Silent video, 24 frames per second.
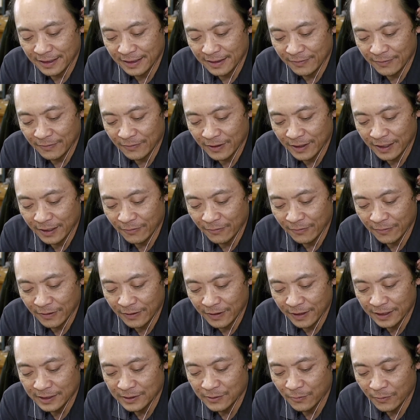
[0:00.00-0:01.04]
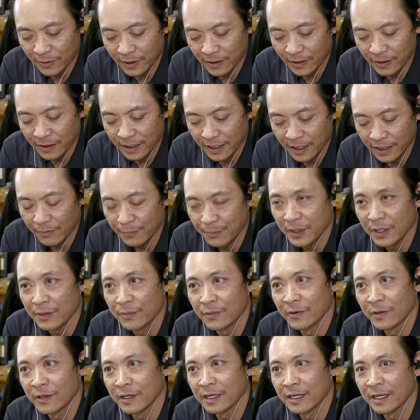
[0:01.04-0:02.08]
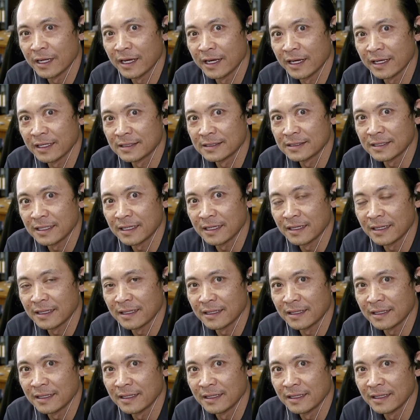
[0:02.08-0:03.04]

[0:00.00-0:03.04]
whatever. It's weird how people connect, and